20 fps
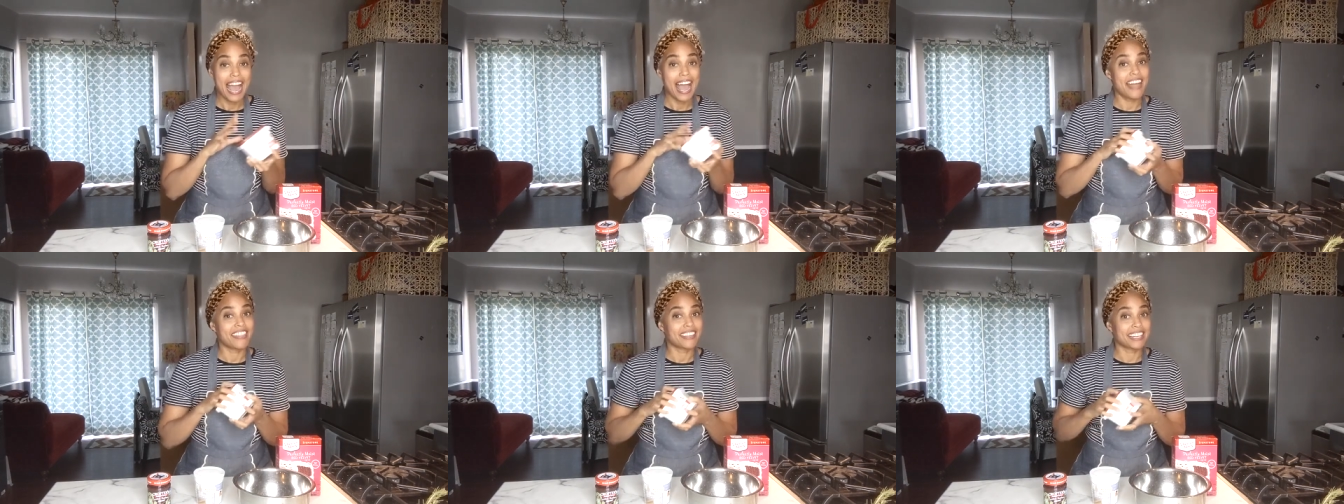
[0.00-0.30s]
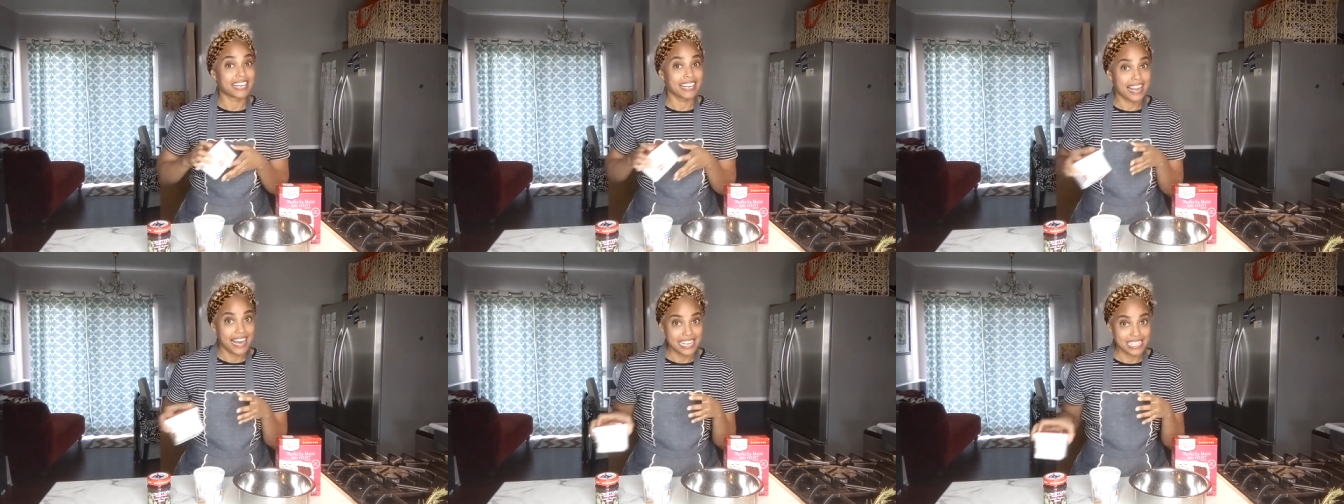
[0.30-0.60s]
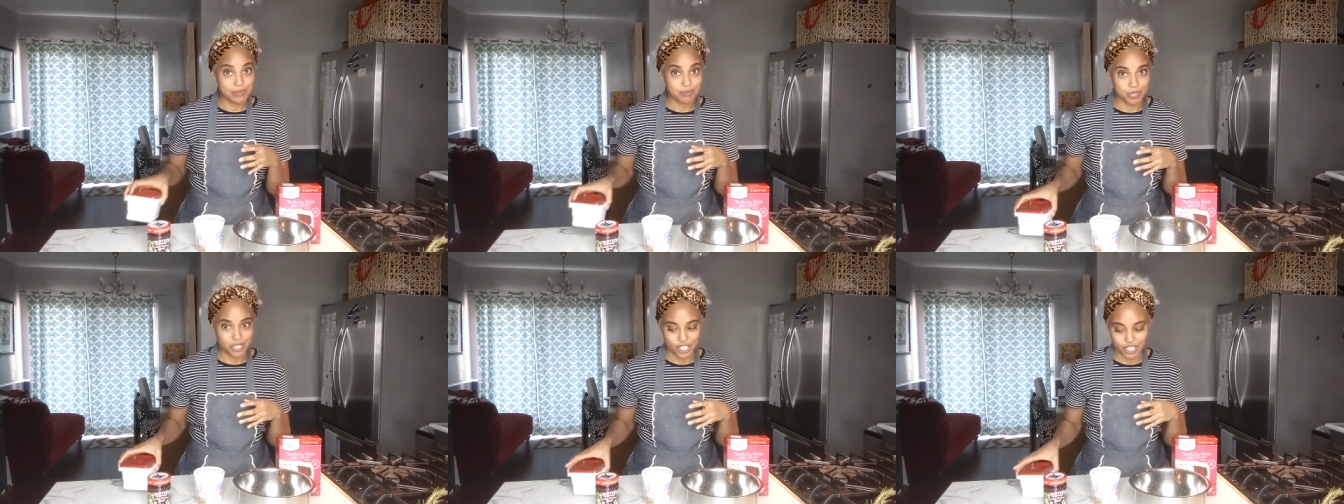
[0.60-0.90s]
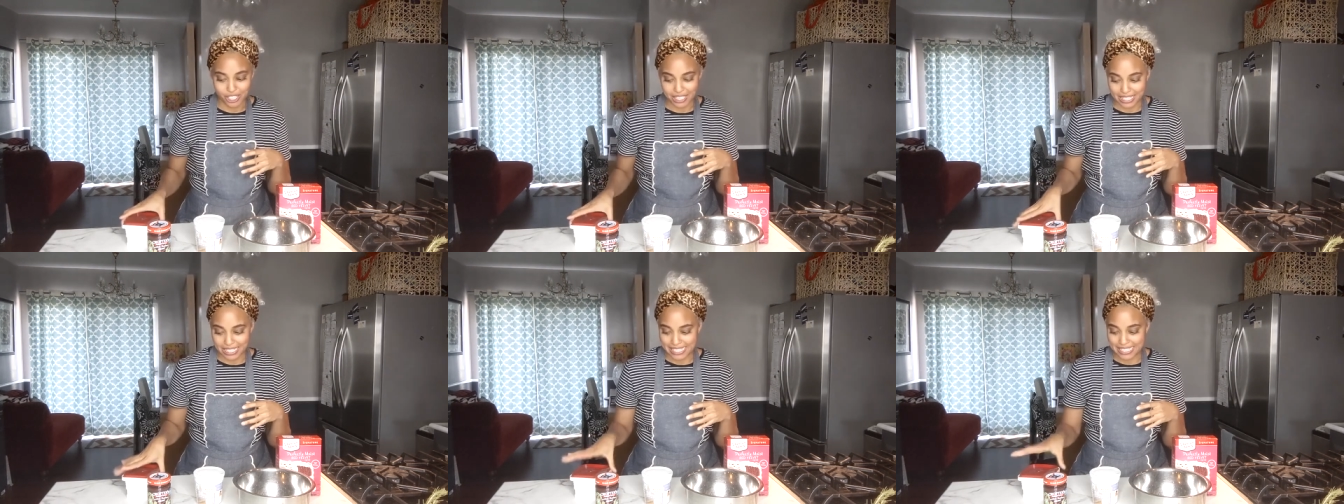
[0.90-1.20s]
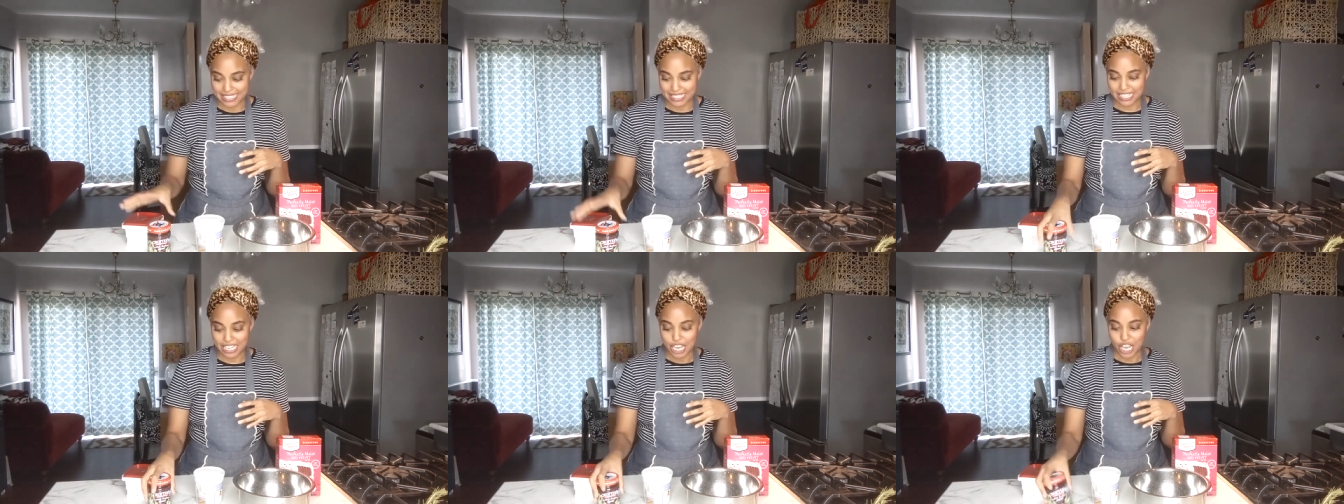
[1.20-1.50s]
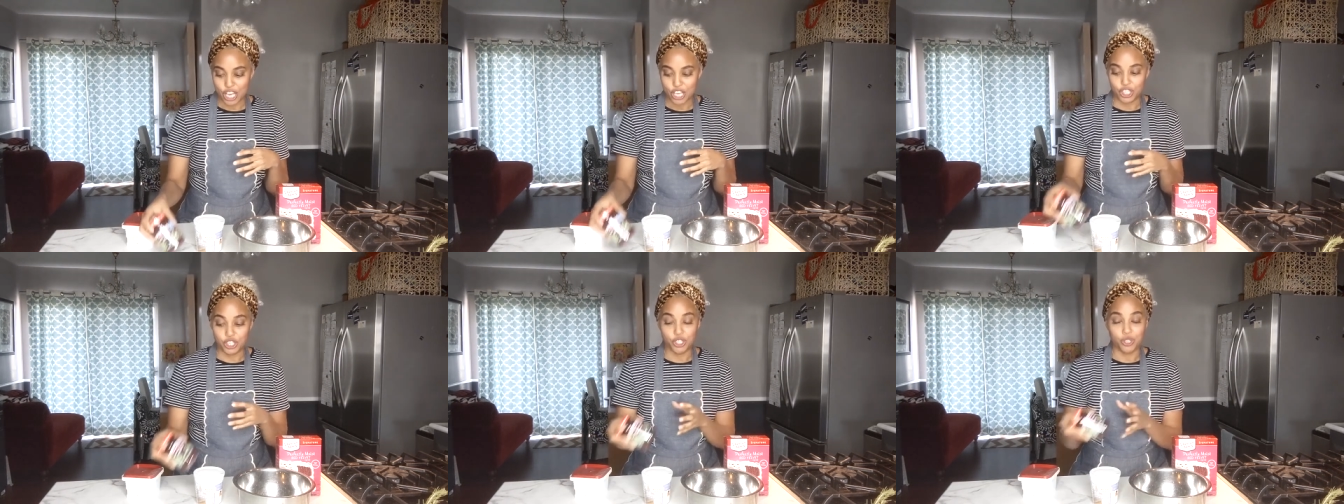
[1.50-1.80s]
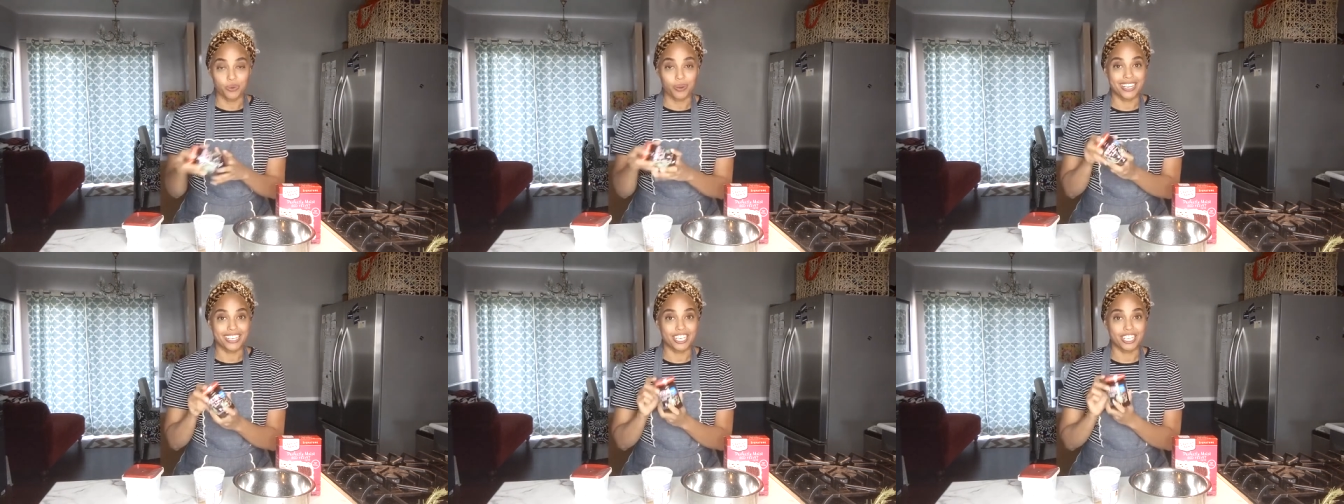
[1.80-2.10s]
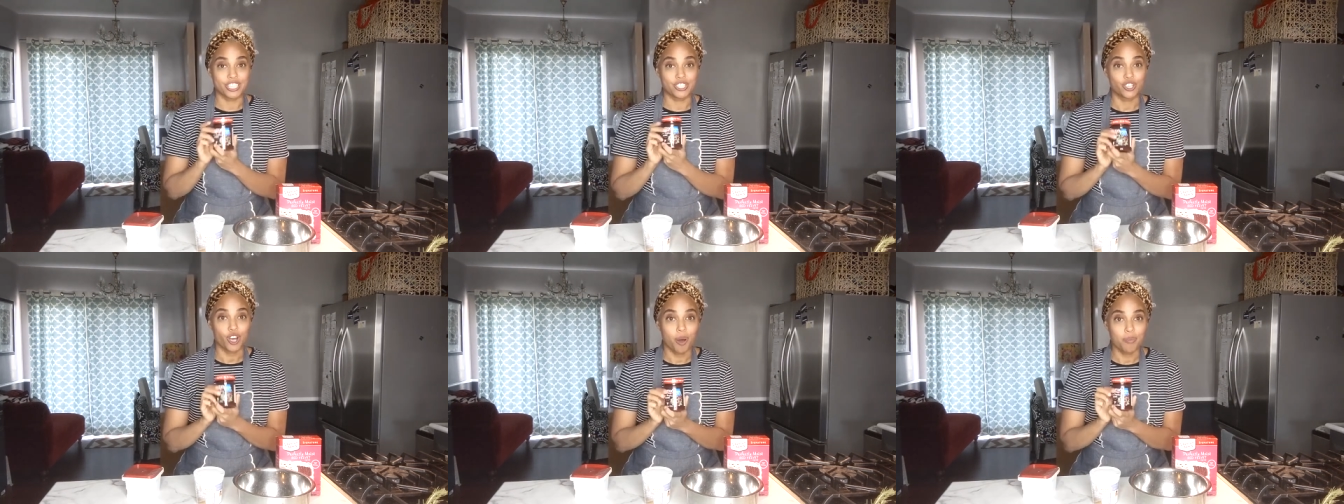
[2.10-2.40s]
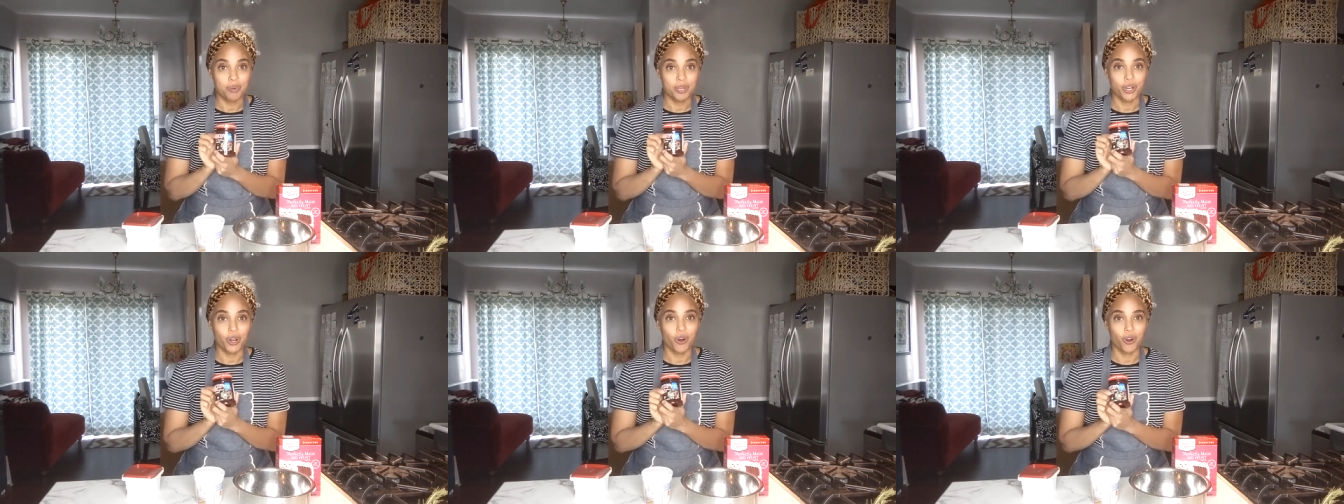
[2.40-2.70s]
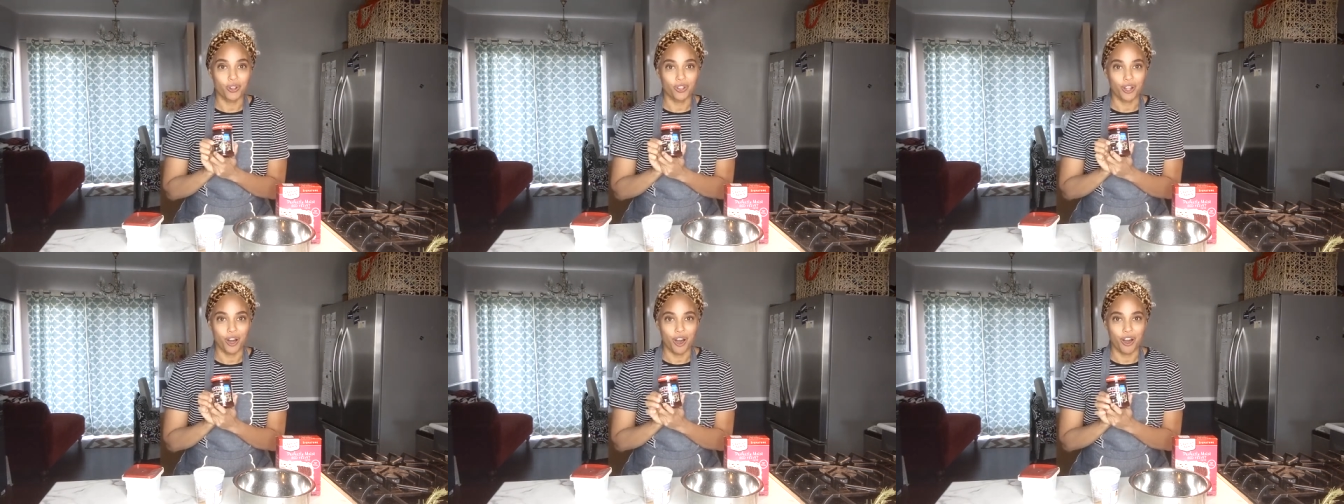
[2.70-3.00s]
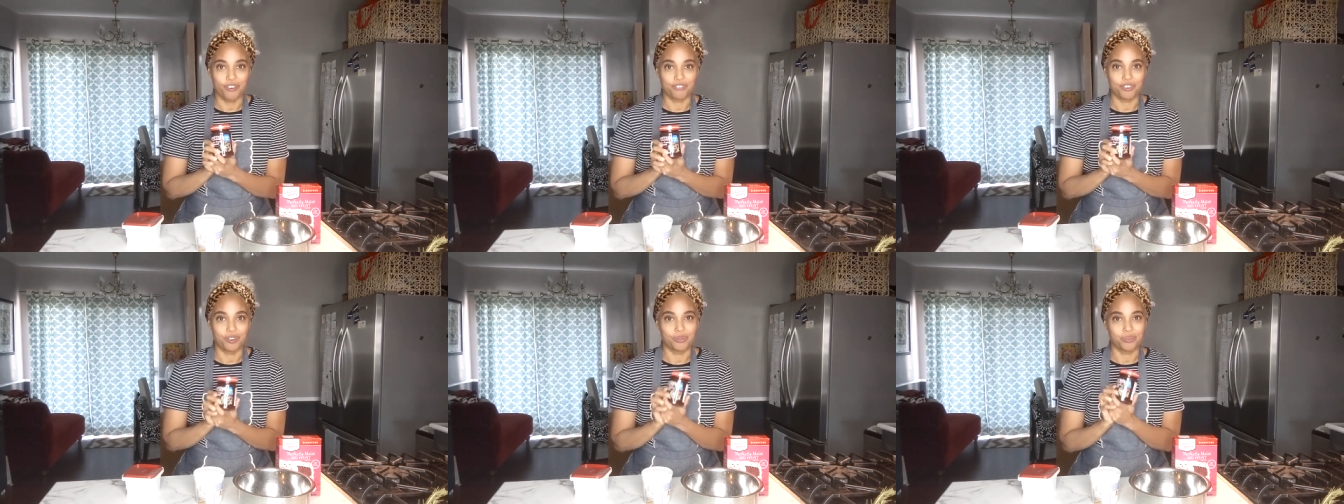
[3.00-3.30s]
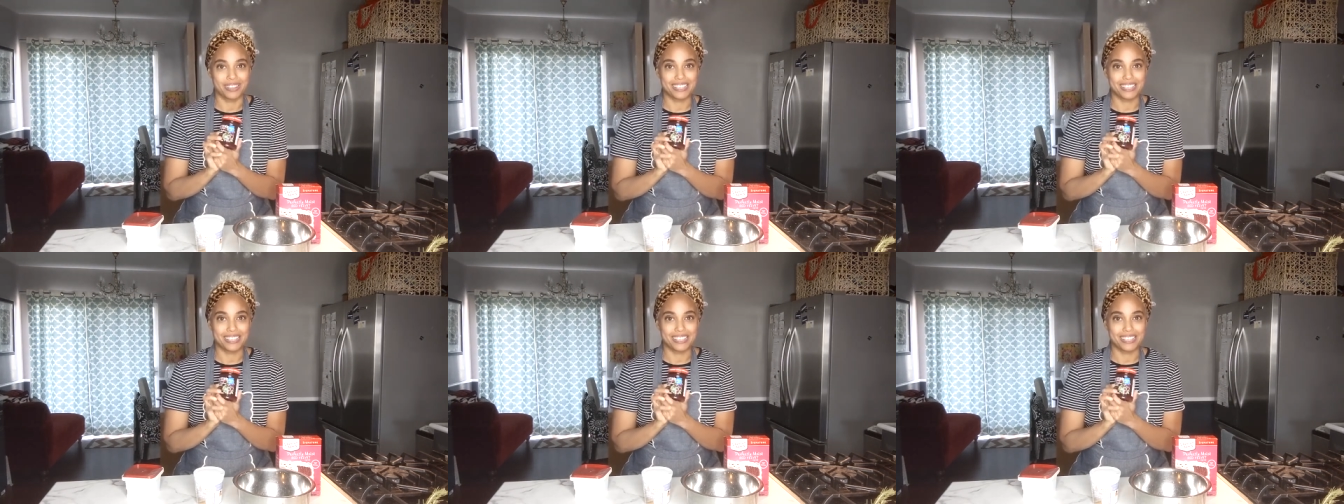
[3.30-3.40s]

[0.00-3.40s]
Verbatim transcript: And then last but not least, you are gonna top it all off